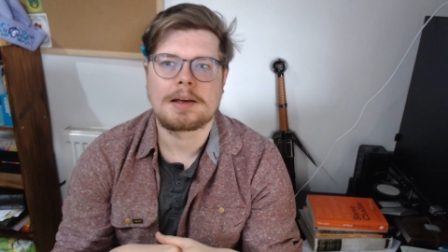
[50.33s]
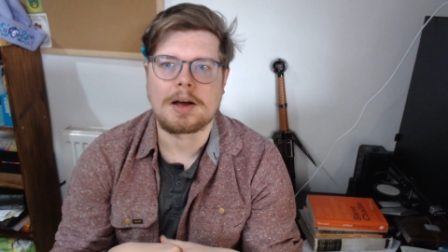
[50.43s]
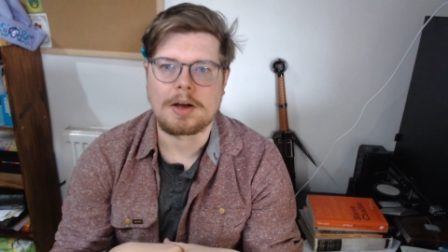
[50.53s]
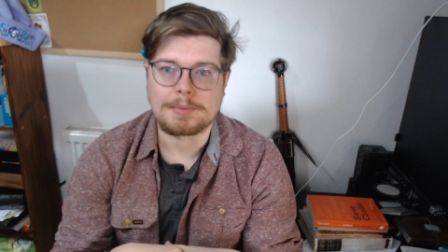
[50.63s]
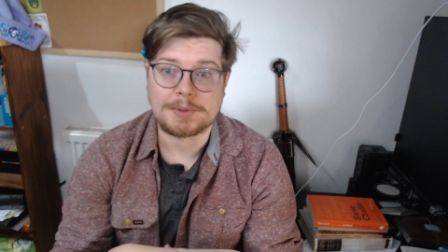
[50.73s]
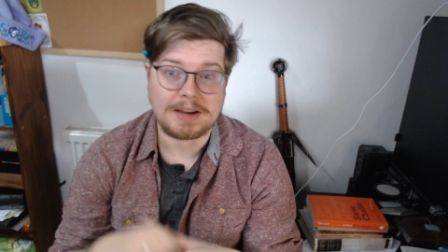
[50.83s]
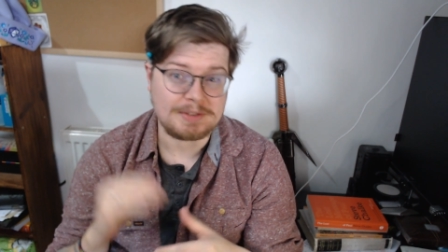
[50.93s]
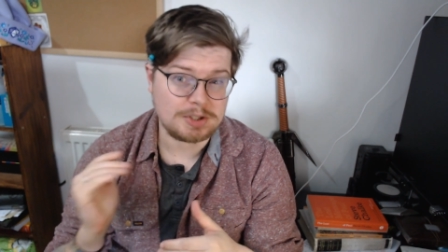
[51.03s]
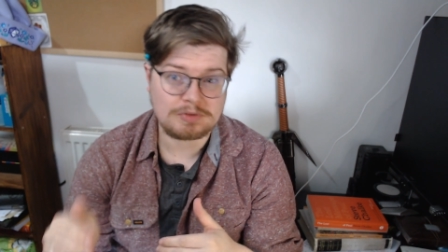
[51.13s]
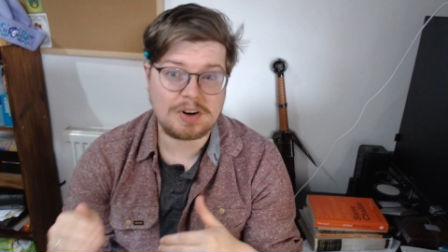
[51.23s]
Um, so I have a
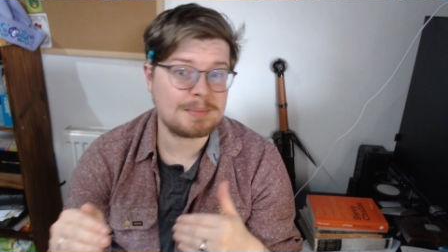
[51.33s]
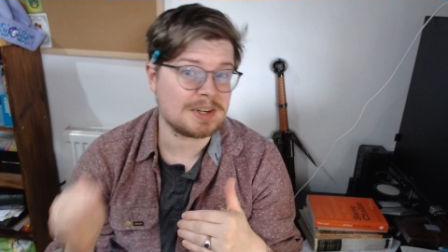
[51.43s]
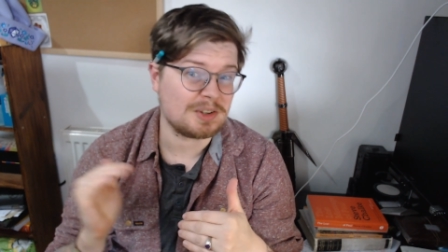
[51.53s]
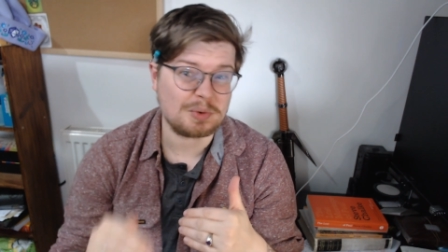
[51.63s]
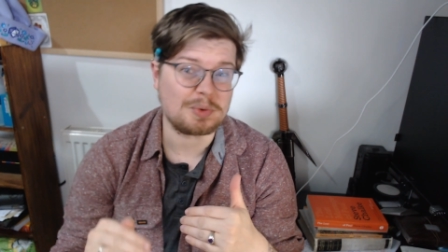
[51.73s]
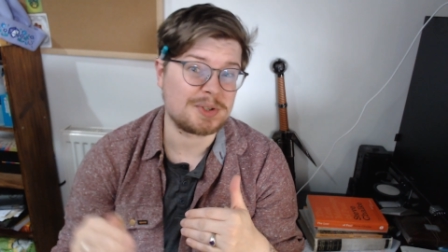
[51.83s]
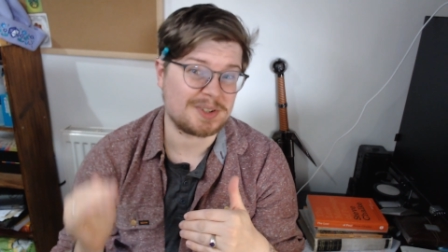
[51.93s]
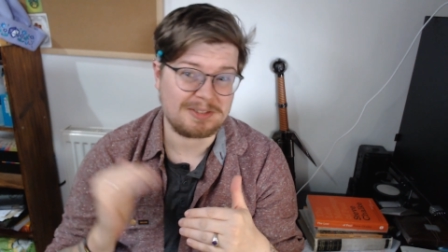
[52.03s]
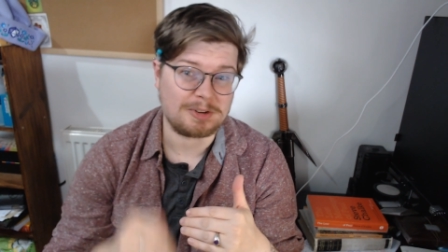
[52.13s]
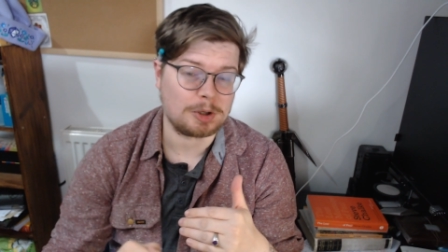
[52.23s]
script and an order,
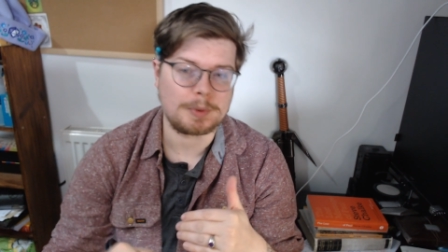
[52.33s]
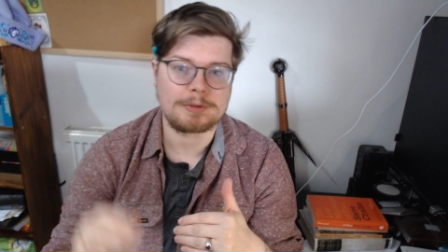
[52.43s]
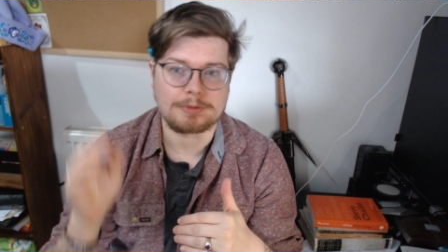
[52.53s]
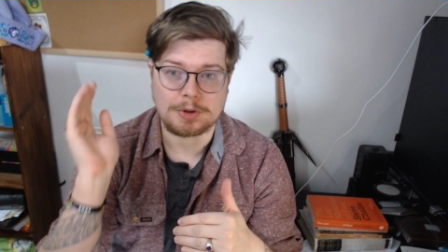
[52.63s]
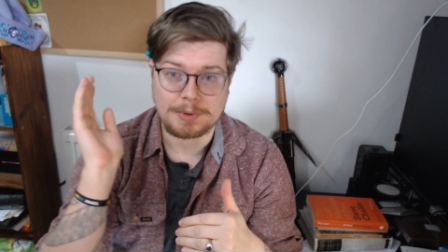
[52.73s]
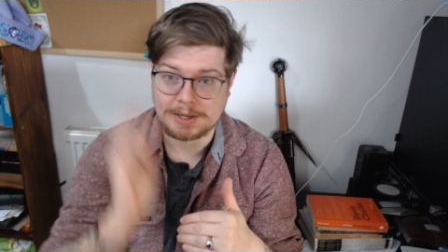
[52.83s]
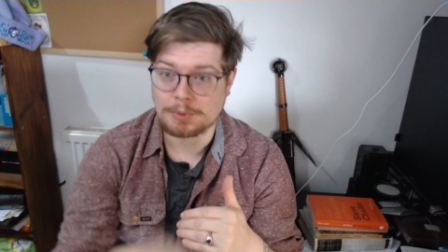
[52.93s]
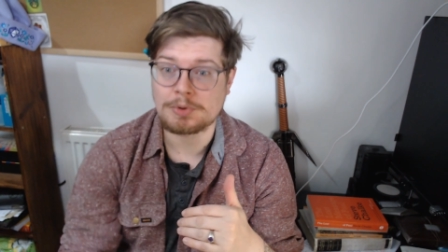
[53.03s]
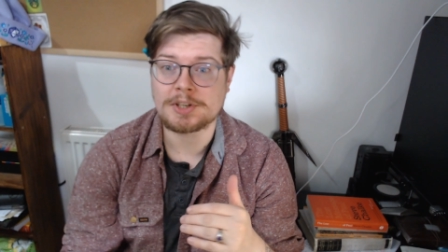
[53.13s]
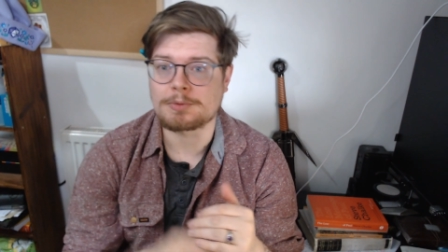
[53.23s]
and I follow it through and get it
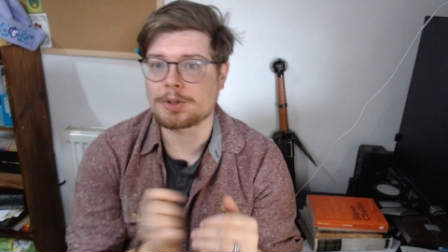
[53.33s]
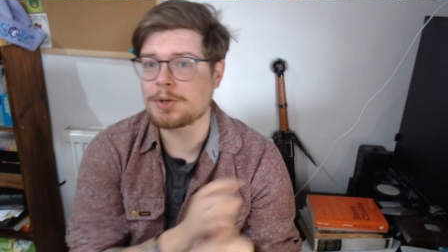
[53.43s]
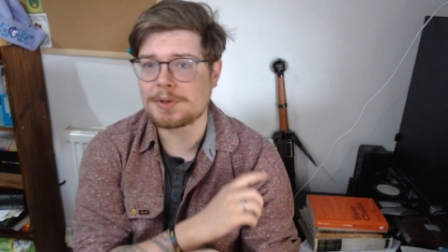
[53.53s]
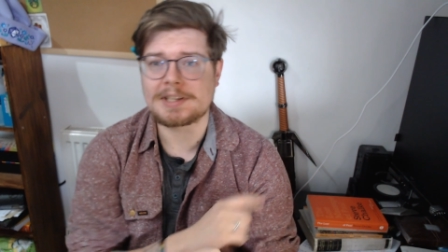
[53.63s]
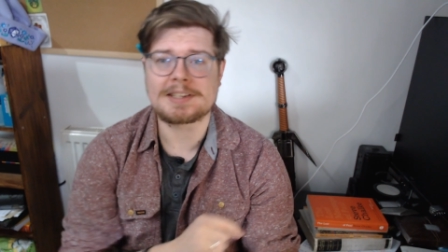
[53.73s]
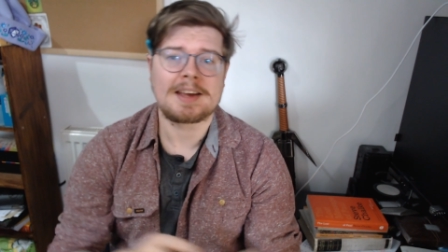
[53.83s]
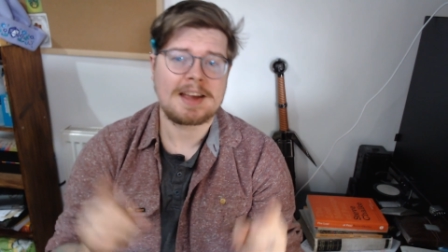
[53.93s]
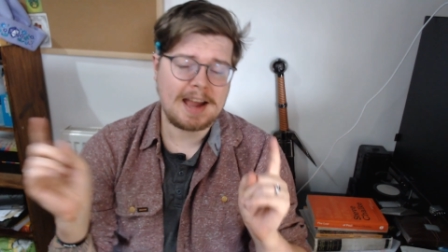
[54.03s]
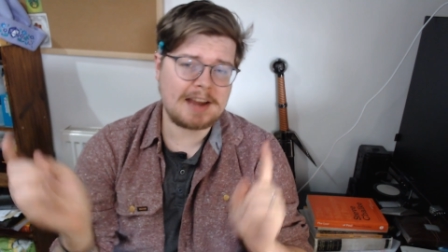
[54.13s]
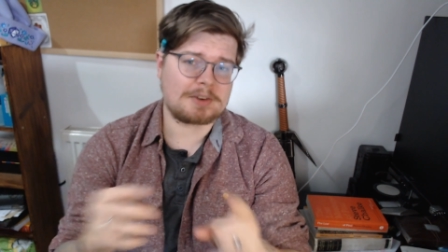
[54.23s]
all done, recorded,
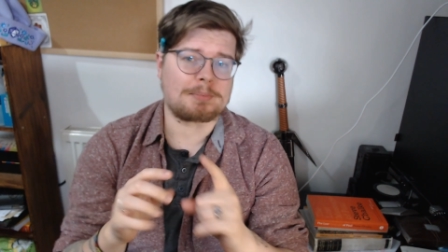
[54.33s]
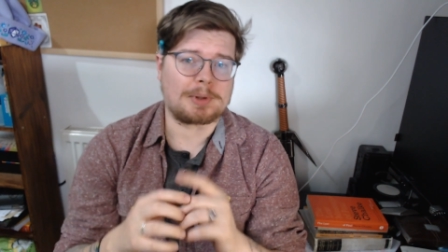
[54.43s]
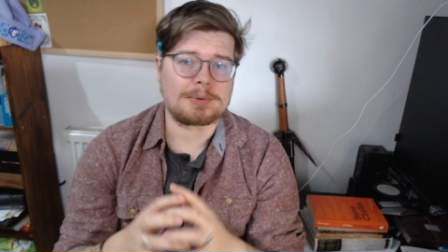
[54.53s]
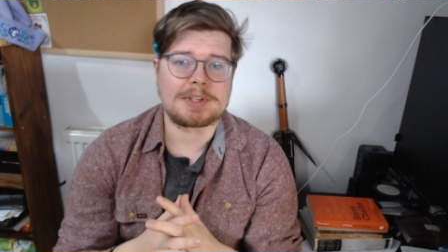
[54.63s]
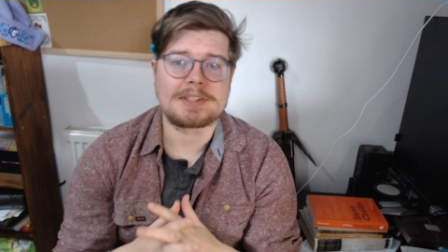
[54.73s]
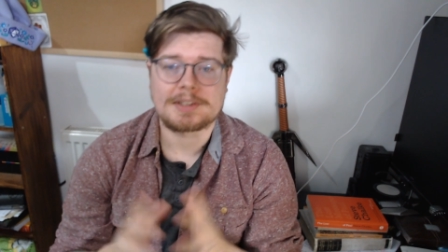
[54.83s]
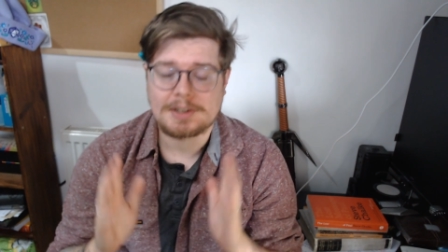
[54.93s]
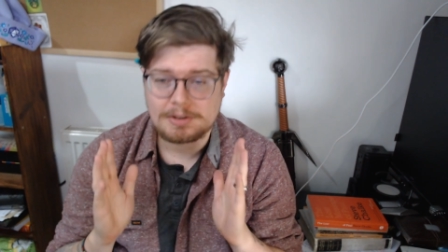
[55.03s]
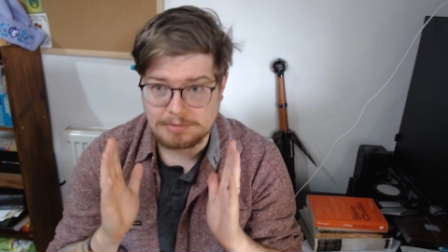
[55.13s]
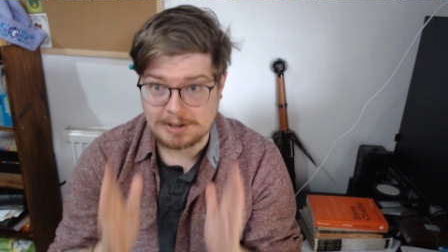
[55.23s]
and uploaded,
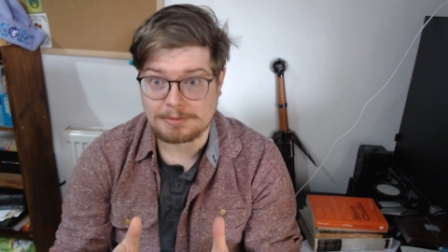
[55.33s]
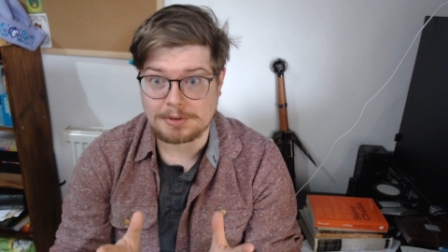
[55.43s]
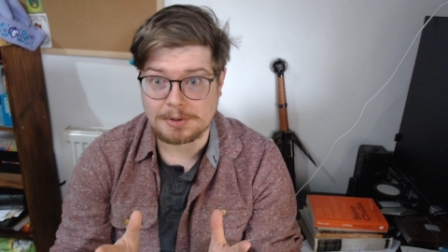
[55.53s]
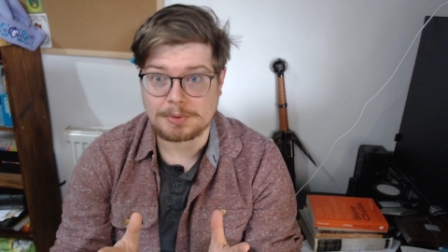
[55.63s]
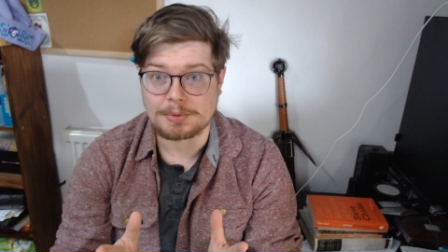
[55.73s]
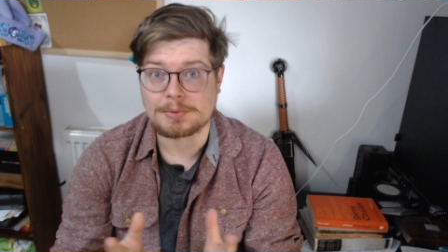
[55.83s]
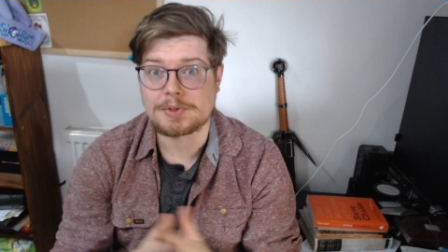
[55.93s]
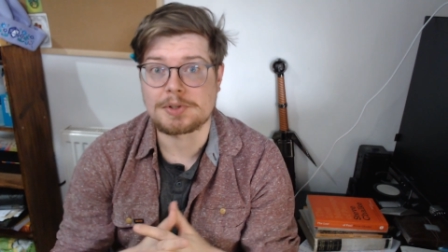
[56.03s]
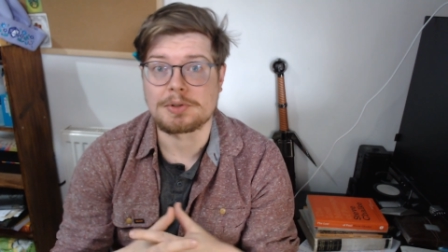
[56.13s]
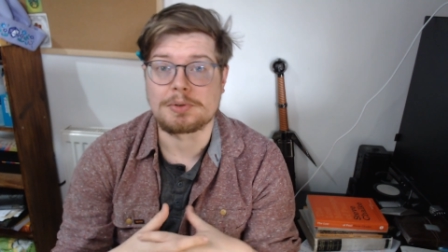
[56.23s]
ready for you all
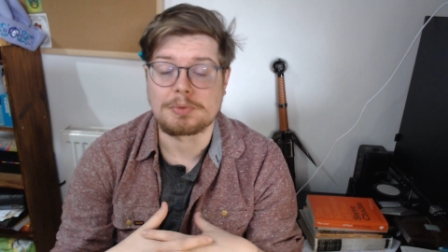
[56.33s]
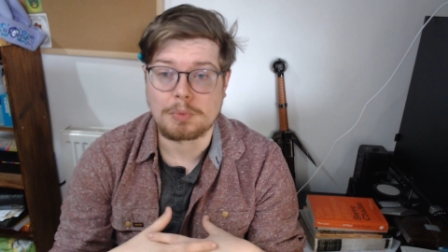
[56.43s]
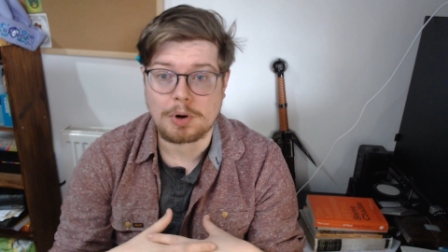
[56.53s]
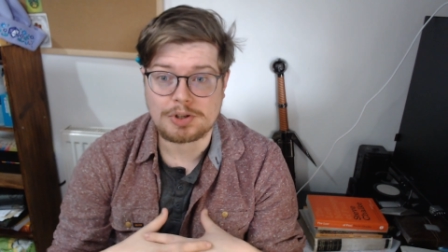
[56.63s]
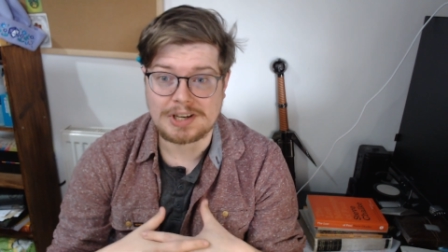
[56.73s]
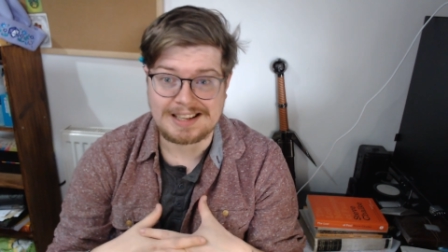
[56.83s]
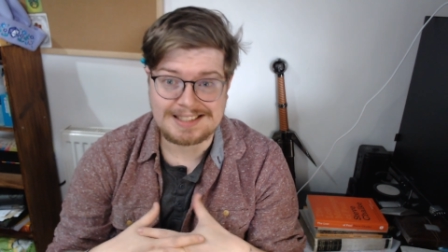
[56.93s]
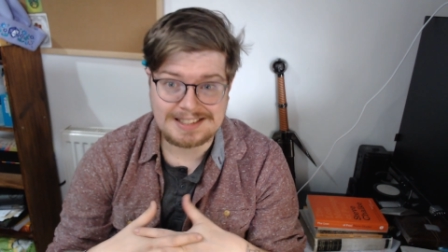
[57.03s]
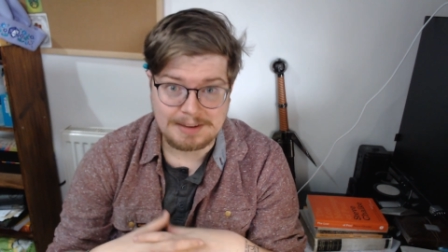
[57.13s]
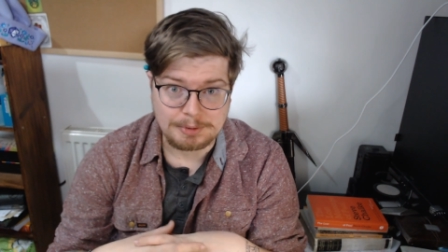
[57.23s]
to watch at
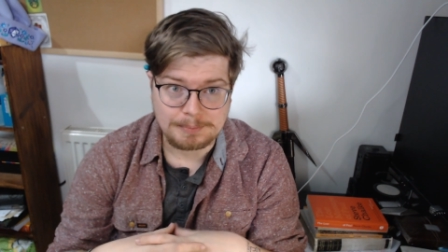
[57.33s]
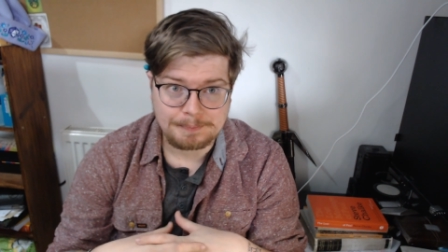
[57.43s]
7.